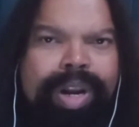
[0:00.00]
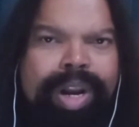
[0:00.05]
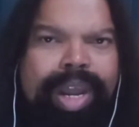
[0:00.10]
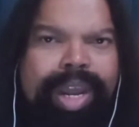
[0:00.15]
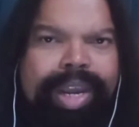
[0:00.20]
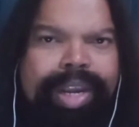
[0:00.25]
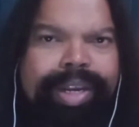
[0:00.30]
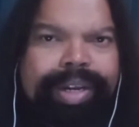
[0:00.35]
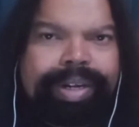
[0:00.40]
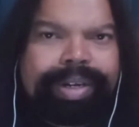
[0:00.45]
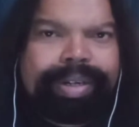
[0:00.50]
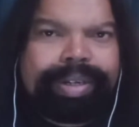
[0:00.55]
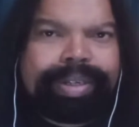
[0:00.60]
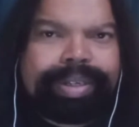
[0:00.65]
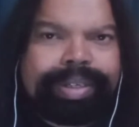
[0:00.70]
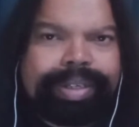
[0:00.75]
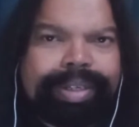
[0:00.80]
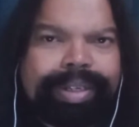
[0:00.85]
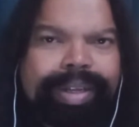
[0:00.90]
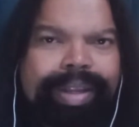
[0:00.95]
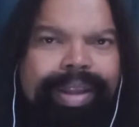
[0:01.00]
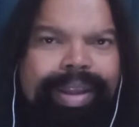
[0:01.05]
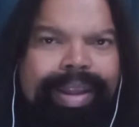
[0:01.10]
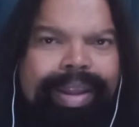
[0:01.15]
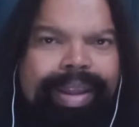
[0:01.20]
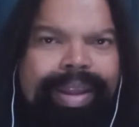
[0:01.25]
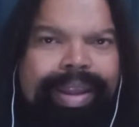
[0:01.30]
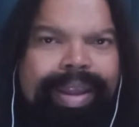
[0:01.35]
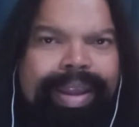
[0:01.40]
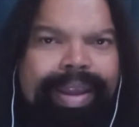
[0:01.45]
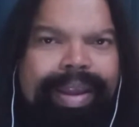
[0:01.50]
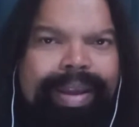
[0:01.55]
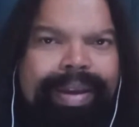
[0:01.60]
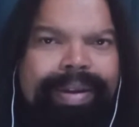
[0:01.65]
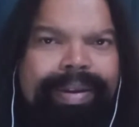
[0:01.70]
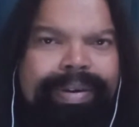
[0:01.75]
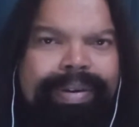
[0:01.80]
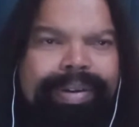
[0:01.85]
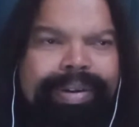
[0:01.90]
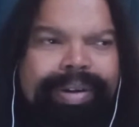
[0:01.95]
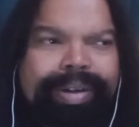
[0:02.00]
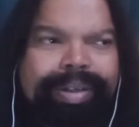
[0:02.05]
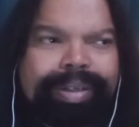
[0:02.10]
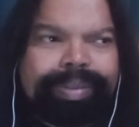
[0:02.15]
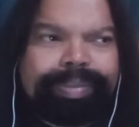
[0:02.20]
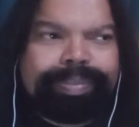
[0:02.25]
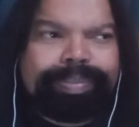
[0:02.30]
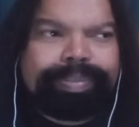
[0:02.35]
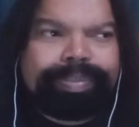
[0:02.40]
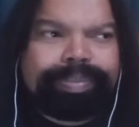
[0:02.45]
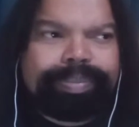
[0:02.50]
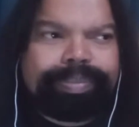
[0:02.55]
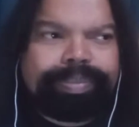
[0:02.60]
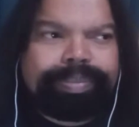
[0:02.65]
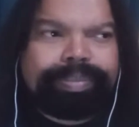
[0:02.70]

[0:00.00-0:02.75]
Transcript: night, and I'm